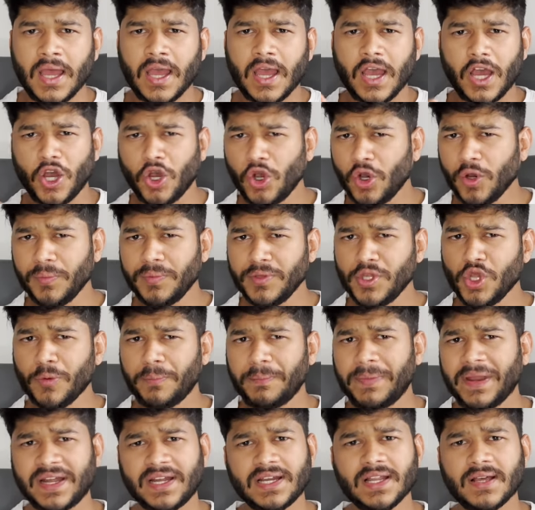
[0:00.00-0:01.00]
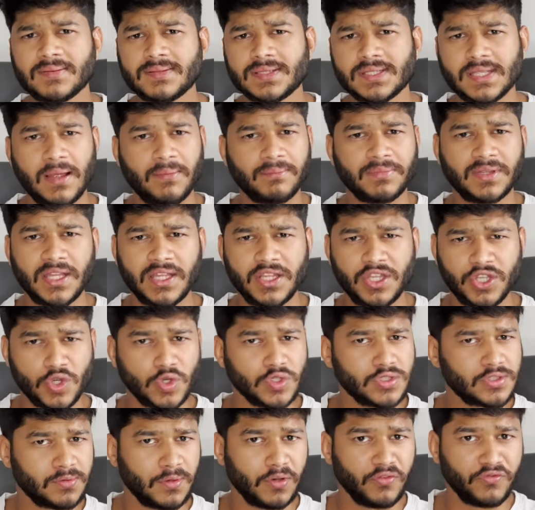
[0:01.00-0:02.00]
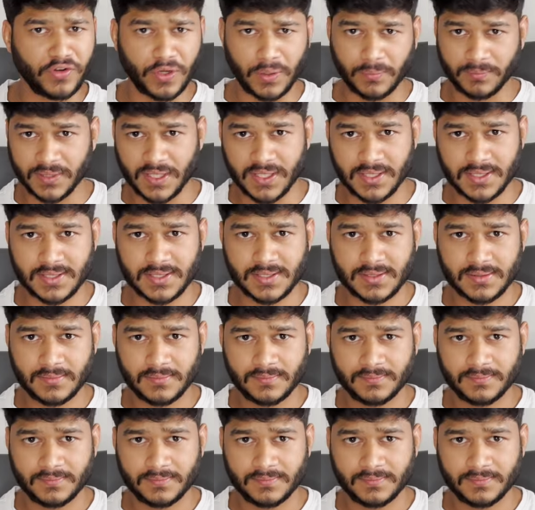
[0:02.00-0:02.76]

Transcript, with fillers: I hope you picked up something useful from this.